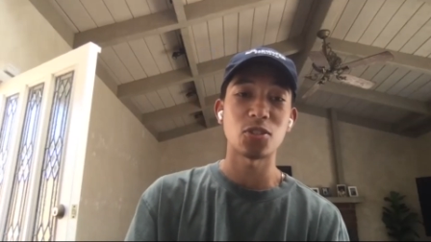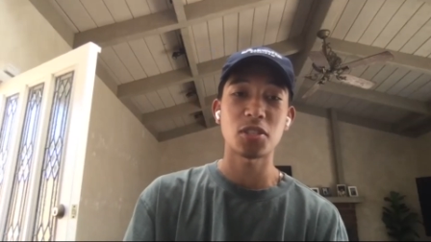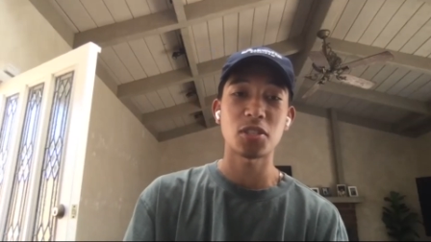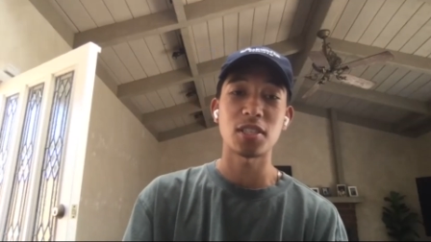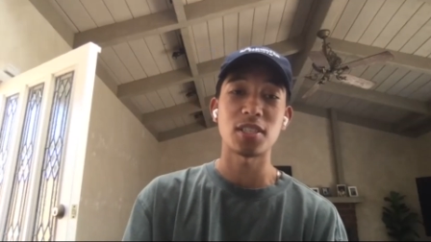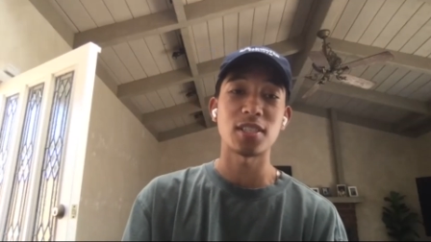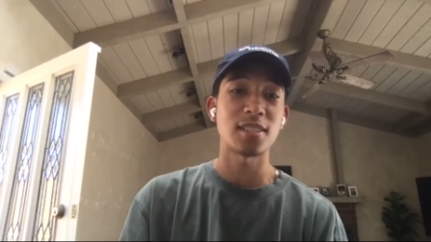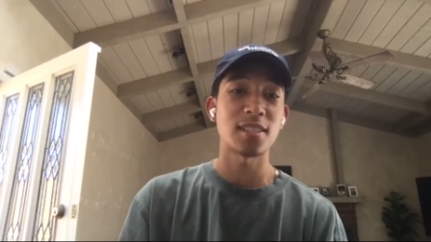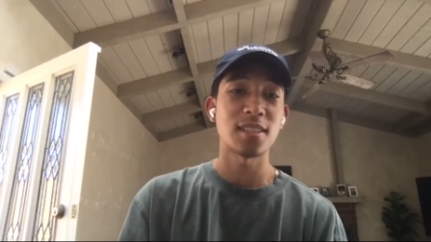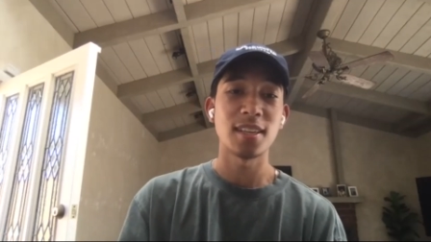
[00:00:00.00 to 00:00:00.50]
just
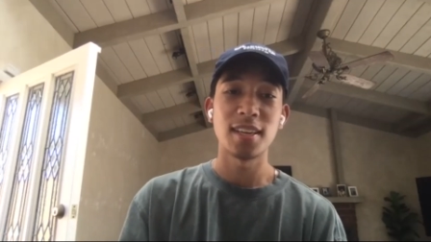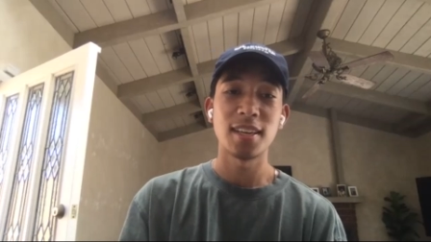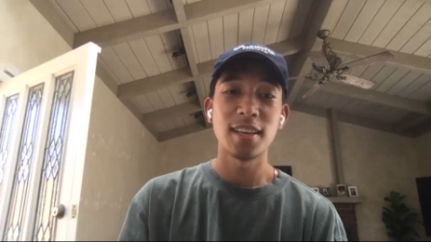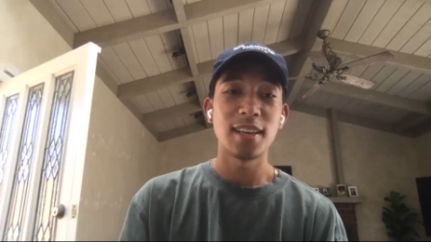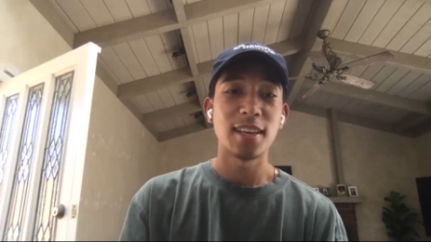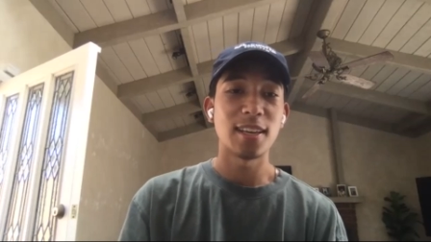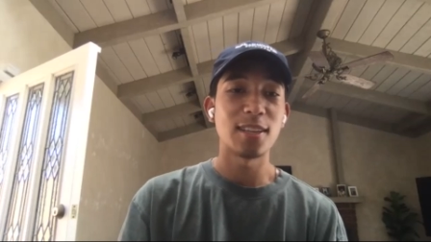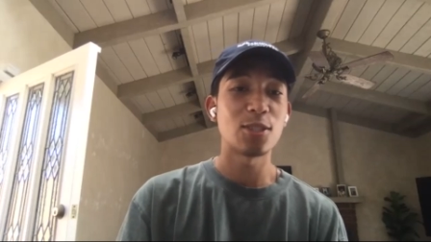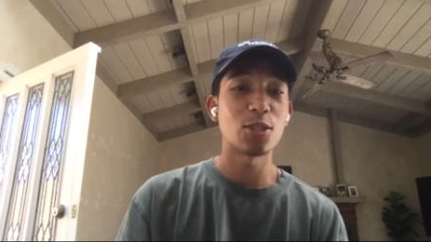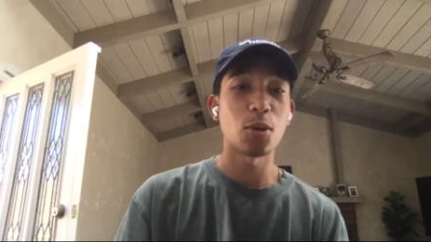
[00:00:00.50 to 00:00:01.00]
because
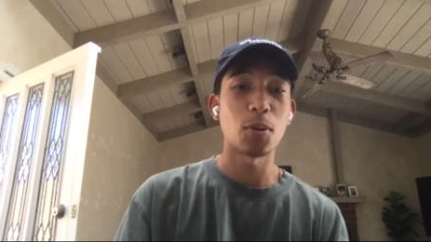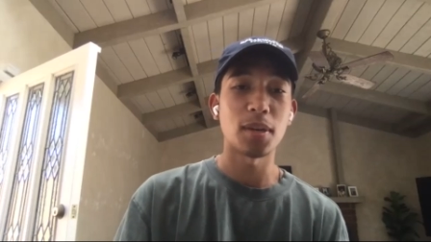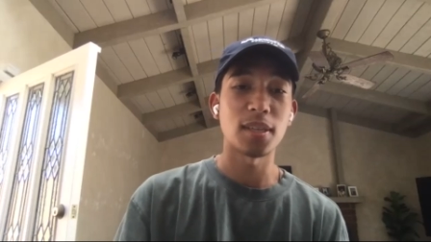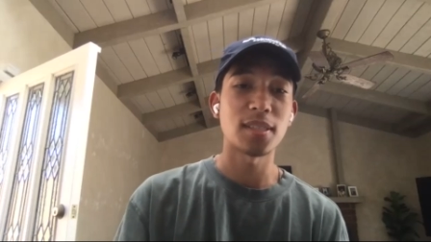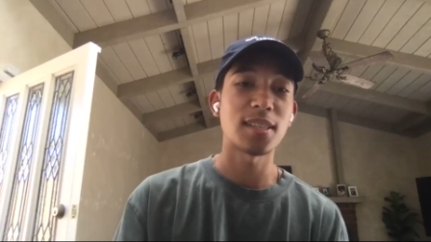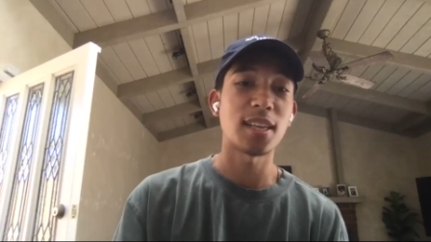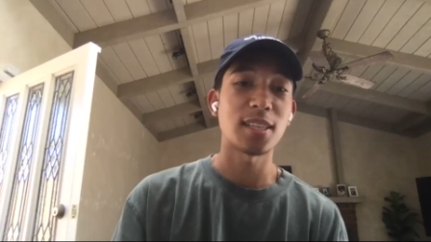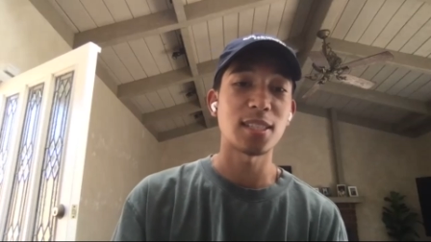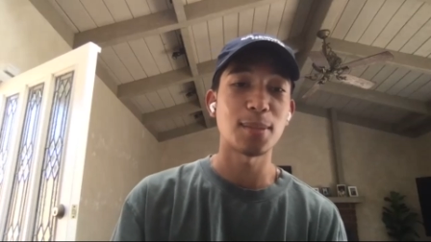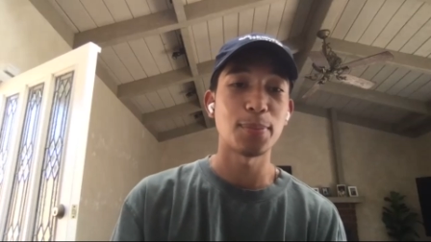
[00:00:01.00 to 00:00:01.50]
it's so
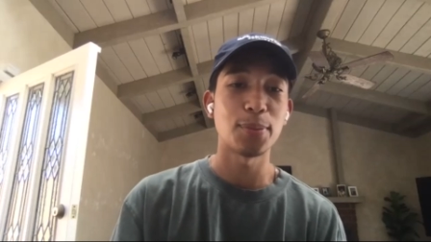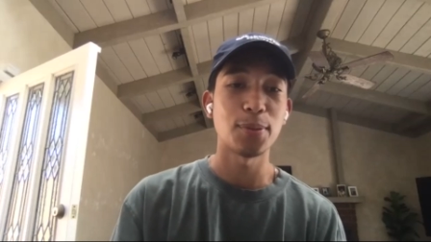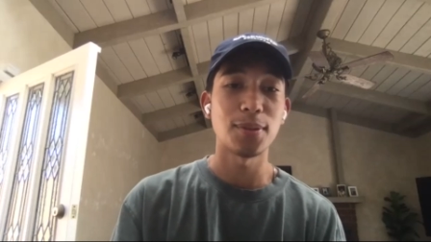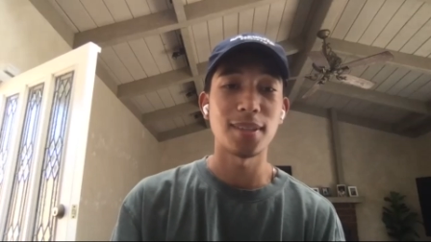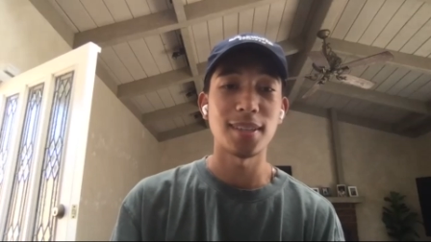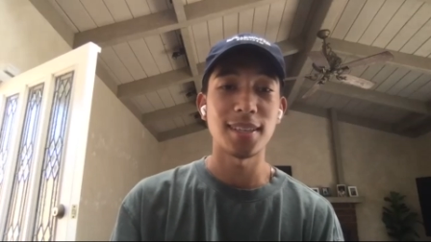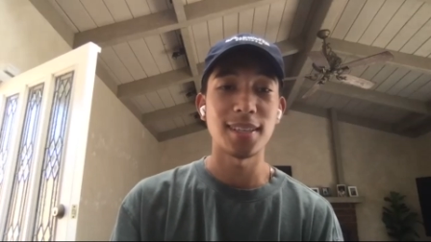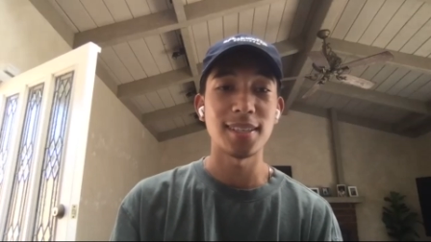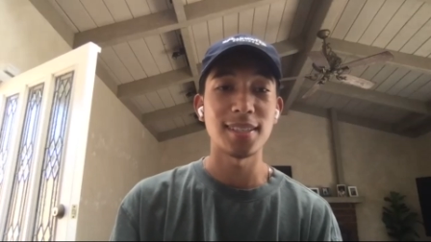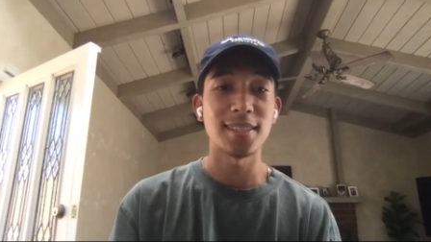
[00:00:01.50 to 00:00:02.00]
accessible
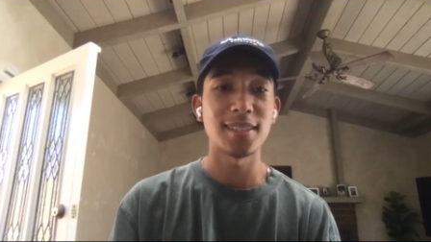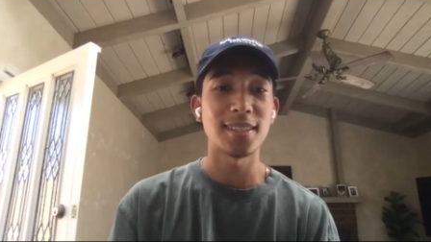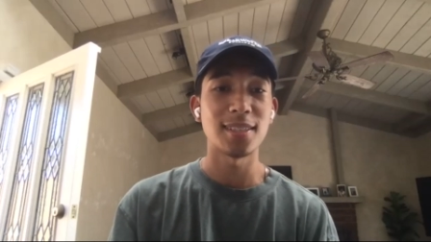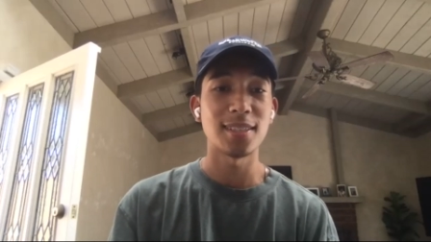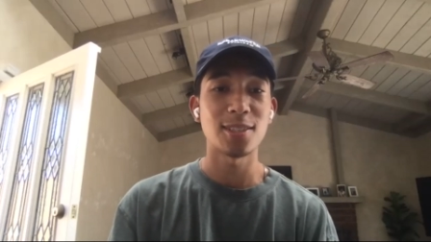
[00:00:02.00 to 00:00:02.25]
and easy.